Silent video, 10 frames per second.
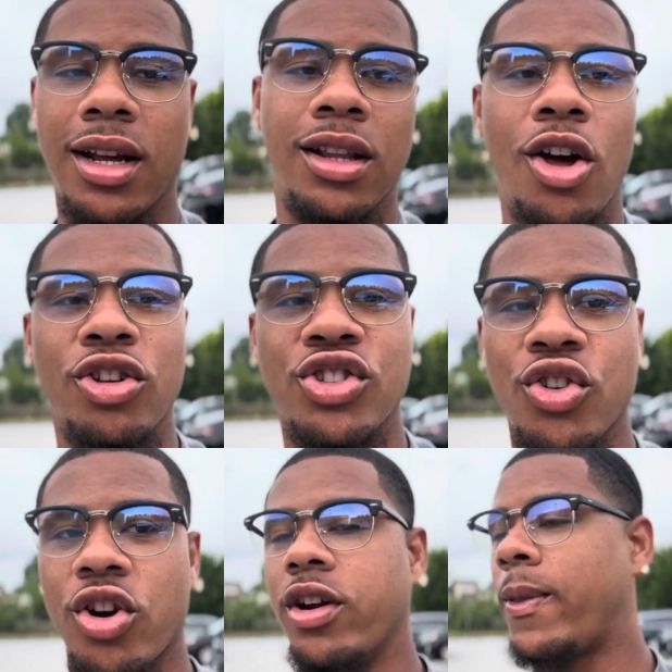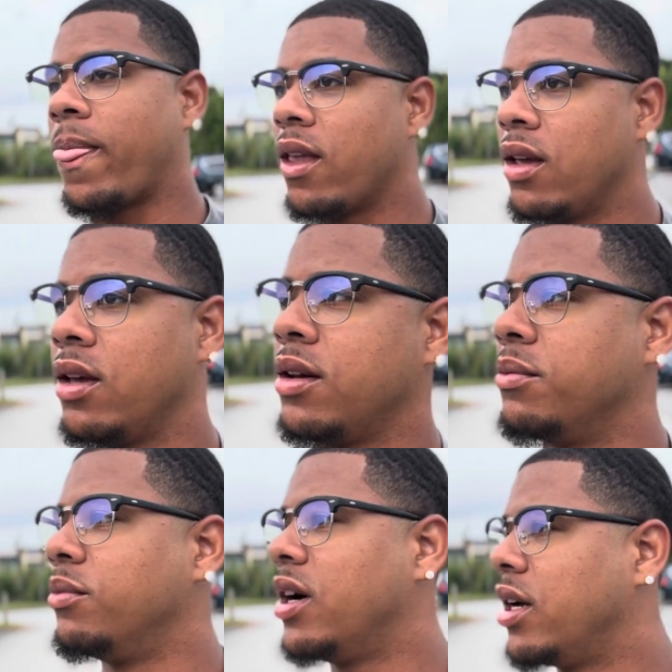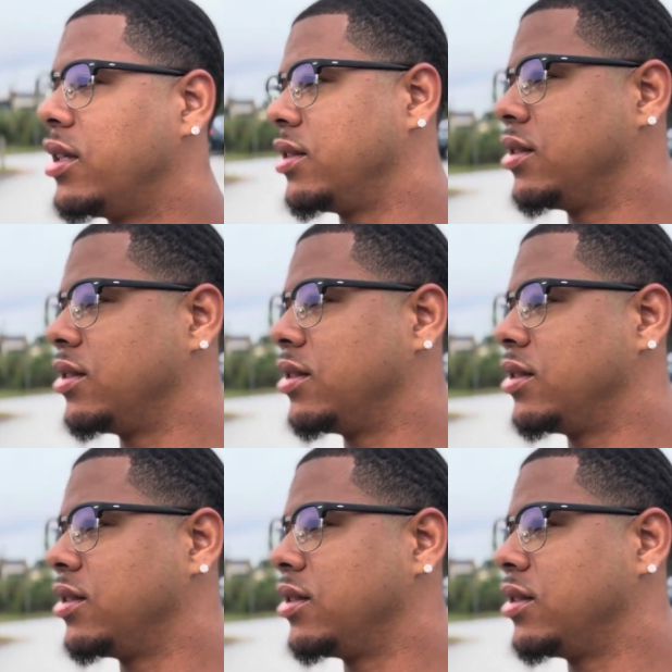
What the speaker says: Long story. But